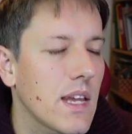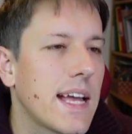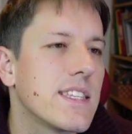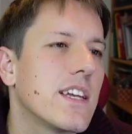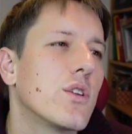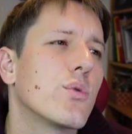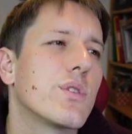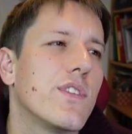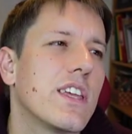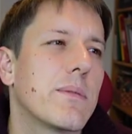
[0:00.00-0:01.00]

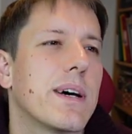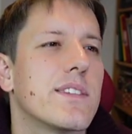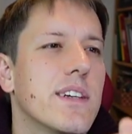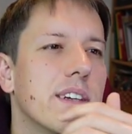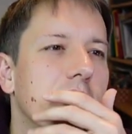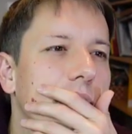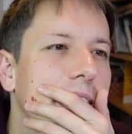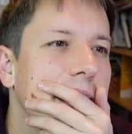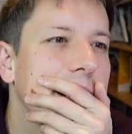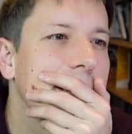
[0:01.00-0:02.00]
also if you think about it,
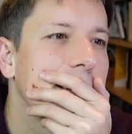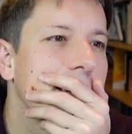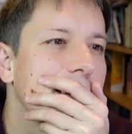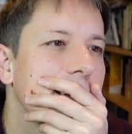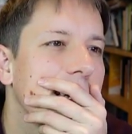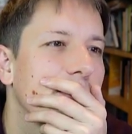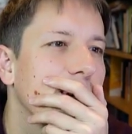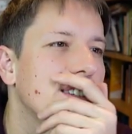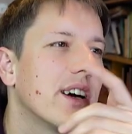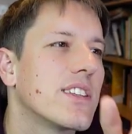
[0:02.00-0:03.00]
if
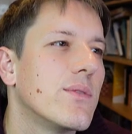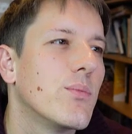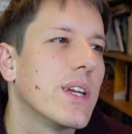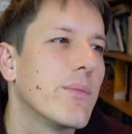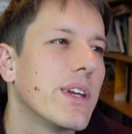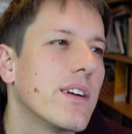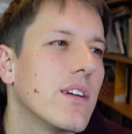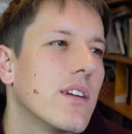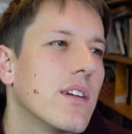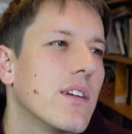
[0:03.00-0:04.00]
we
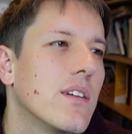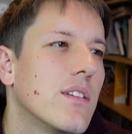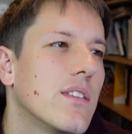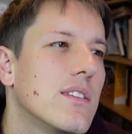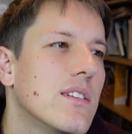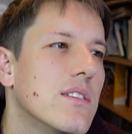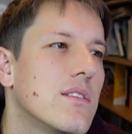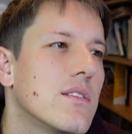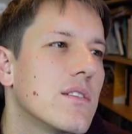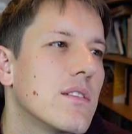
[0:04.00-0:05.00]
started, this
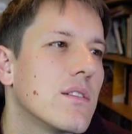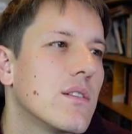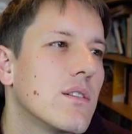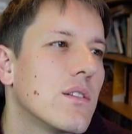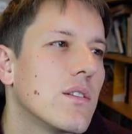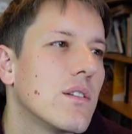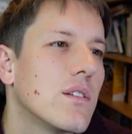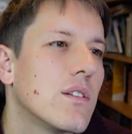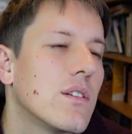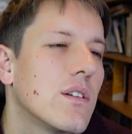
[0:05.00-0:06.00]
is,
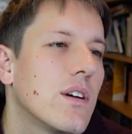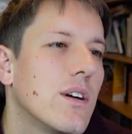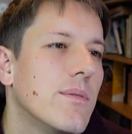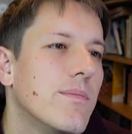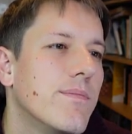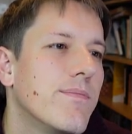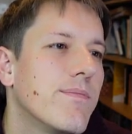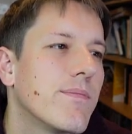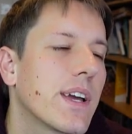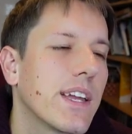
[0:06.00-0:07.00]

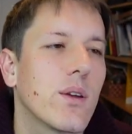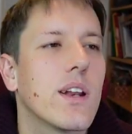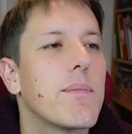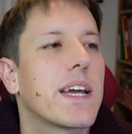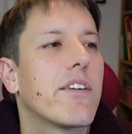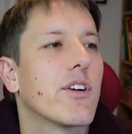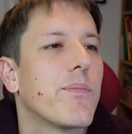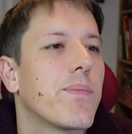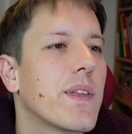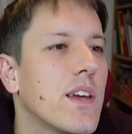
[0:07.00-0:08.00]
okay, no, let me carry on.
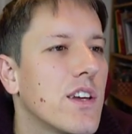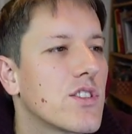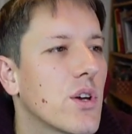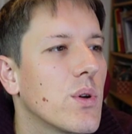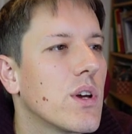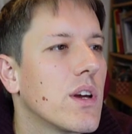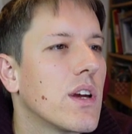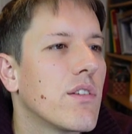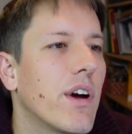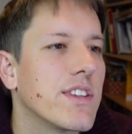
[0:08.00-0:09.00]
So,
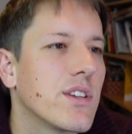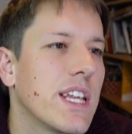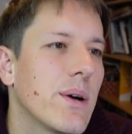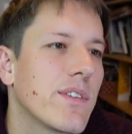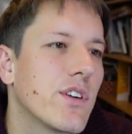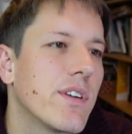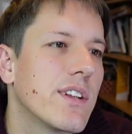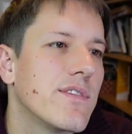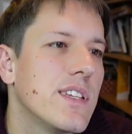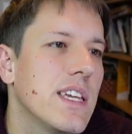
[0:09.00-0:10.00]
right, so now I've got rid
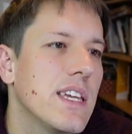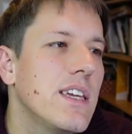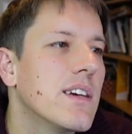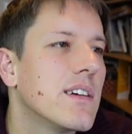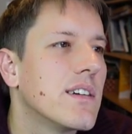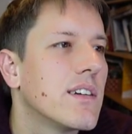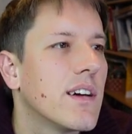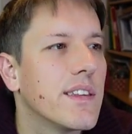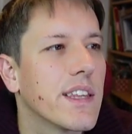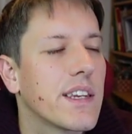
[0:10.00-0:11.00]
of D,
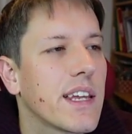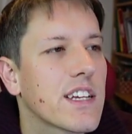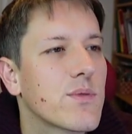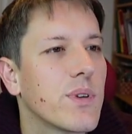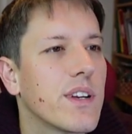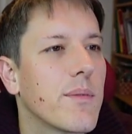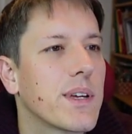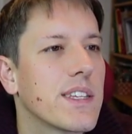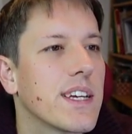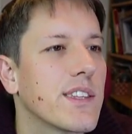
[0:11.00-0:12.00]
and now the next one, I'm
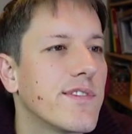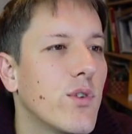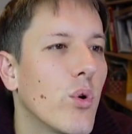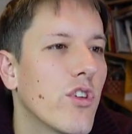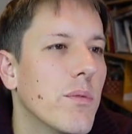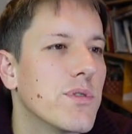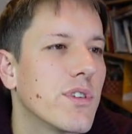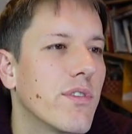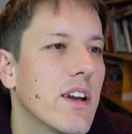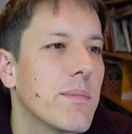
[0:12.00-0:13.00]
going to take the fourth
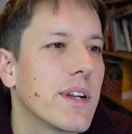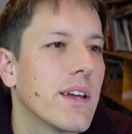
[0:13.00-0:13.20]
option, right?